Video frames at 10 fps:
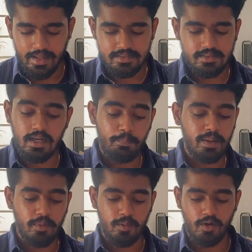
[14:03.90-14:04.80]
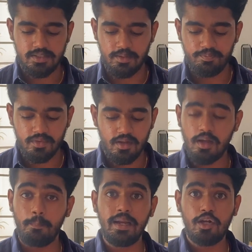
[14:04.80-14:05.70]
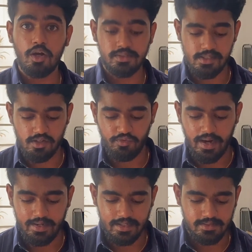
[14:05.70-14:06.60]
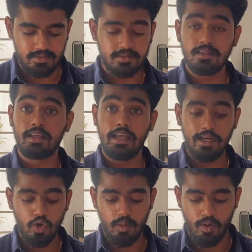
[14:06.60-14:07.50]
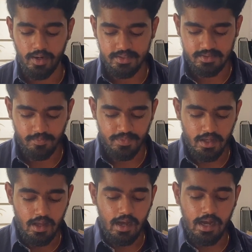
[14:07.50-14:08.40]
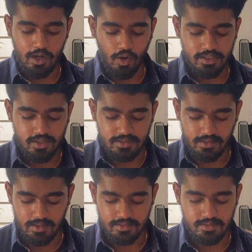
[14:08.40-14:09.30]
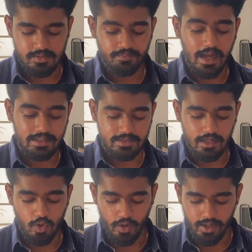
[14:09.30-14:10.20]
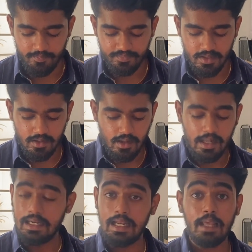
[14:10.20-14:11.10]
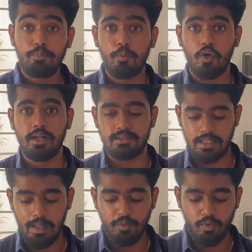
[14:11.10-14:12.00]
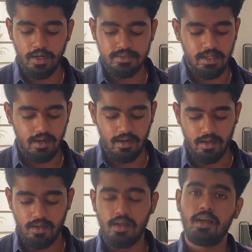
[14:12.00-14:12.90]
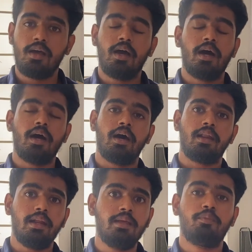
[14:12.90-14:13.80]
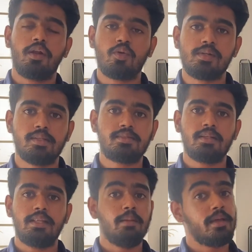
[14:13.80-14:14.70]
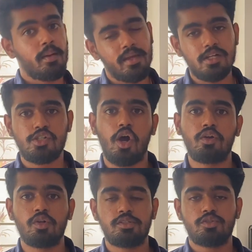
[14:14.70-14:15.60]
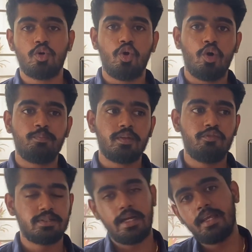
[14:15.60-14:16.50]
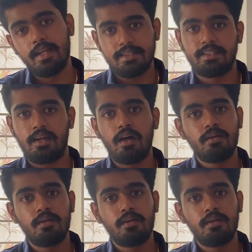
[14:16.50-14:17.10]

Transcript: next, lipid metabolism, beta oxidation of fatty acids, ketone bodies, cholesterol synthesis, acetyl-CoA, lipoproteins. Lipoproteins are really important questions. They'll be coming in short notes. So if you're studying in essay,